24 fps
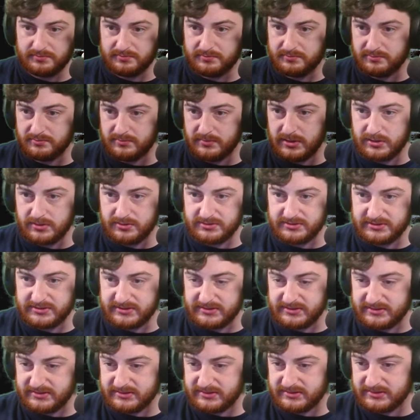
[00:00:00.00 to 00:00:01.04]

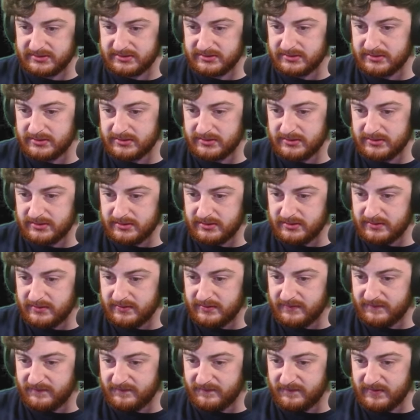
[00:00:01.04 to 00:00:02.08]
Moses
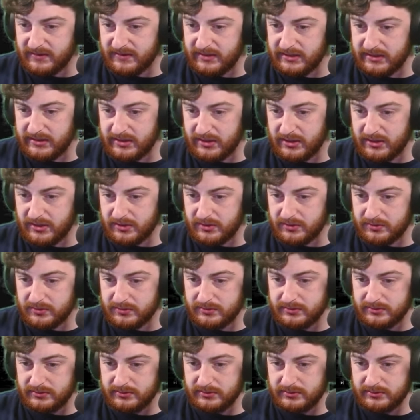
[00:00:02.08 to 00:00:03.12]
video.
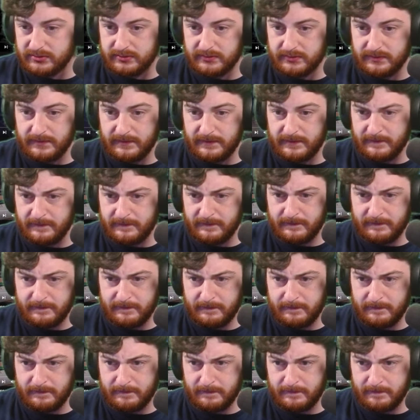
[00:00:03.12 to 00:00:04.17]

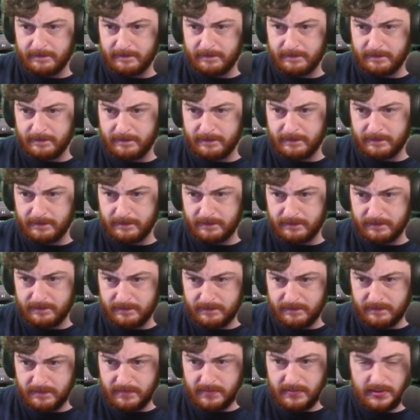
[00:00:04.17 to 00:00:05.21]
That is not.
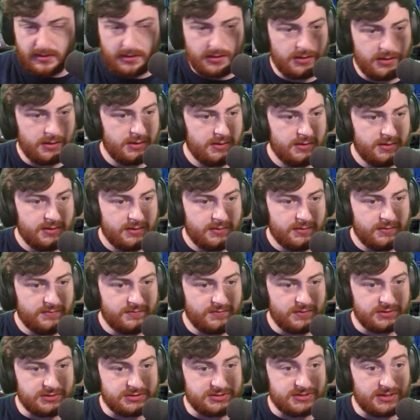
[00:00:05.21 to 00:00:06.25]

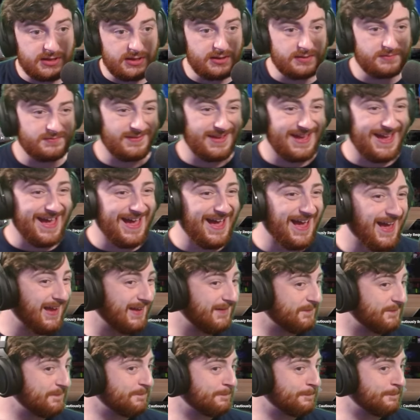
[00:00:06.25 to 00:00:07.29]
First off,
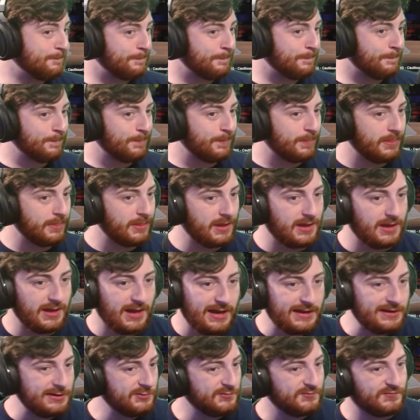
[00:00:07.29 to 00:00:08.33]

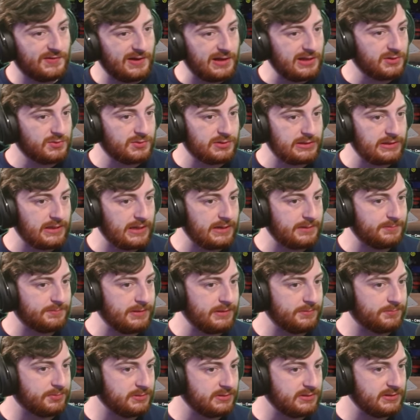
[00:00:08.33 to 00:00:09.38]
I don't follow a lot of
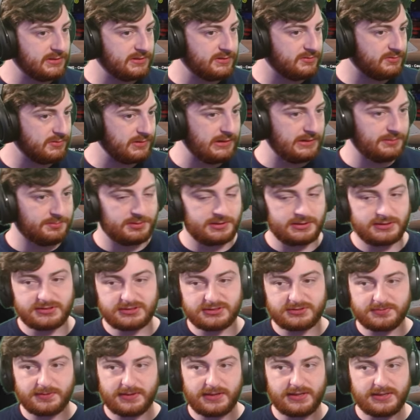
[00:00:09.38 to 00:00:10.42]
people in 3D printer
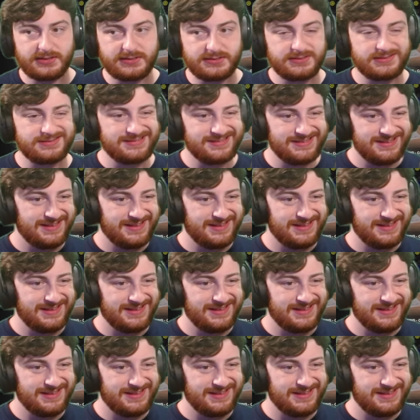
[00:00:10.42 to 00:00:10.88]
space.